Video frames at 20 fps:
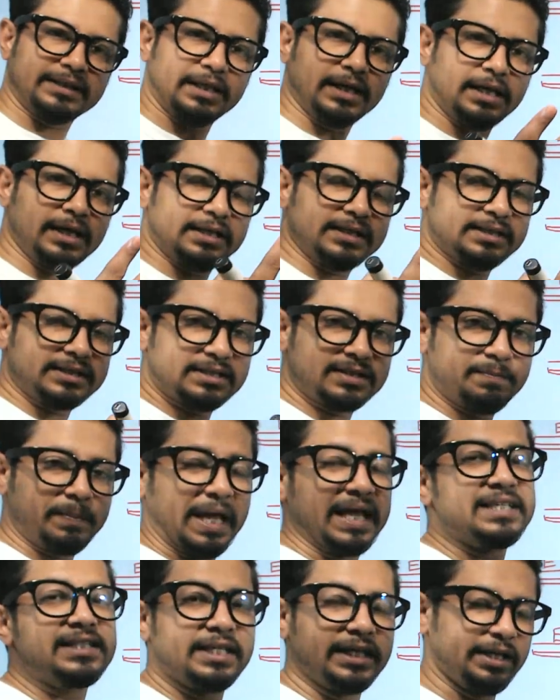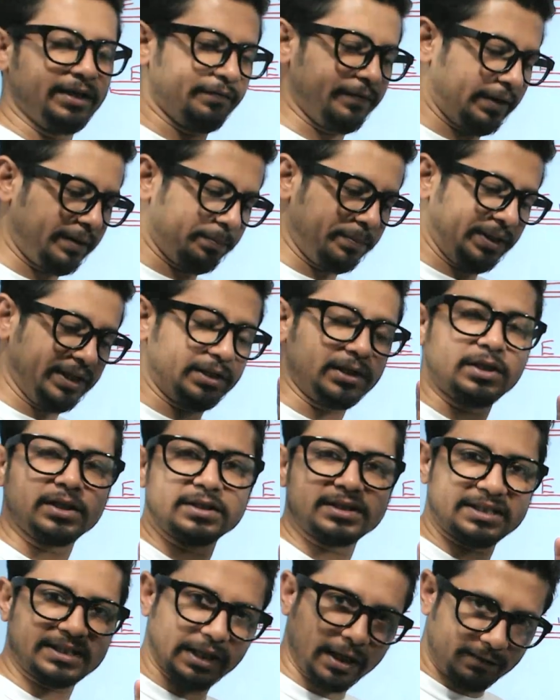the splicing event, be it
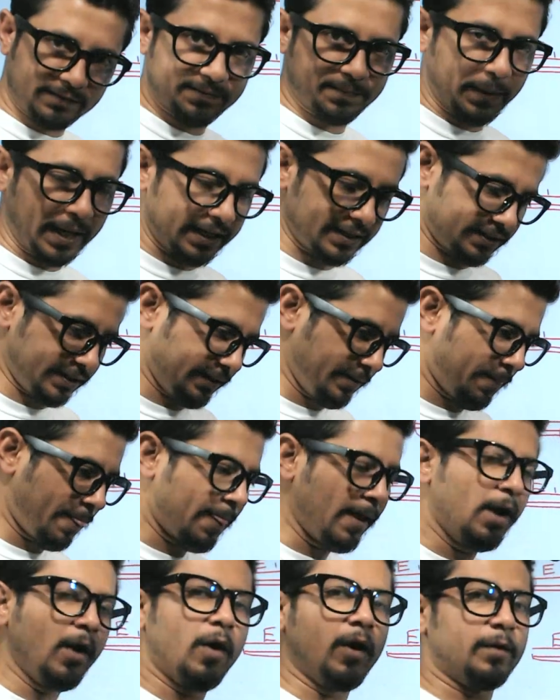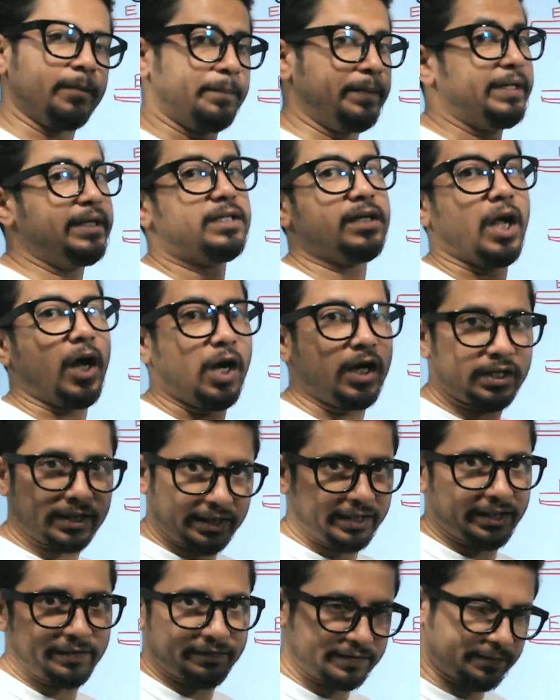self-splicing or be it
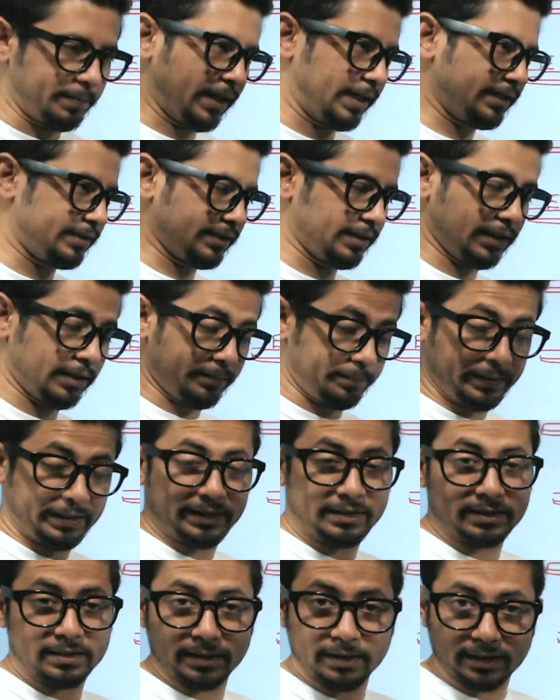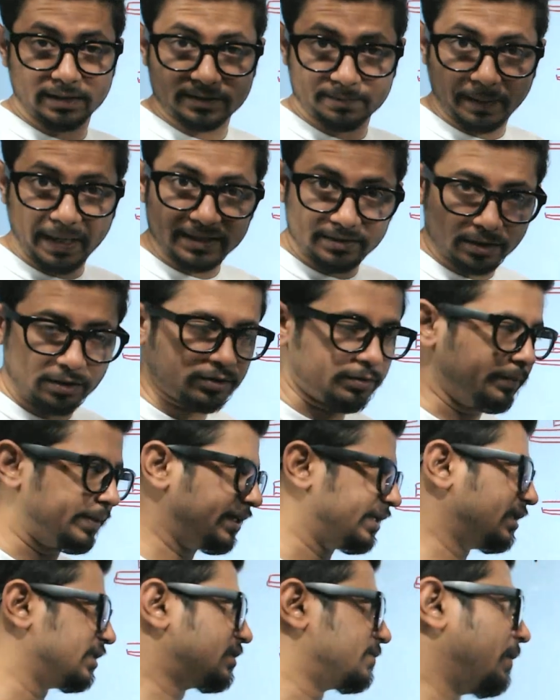alternative
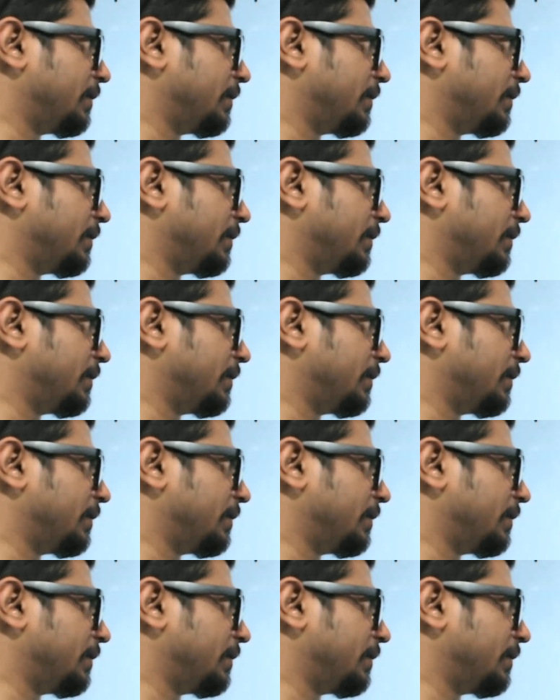spliceosome-mediated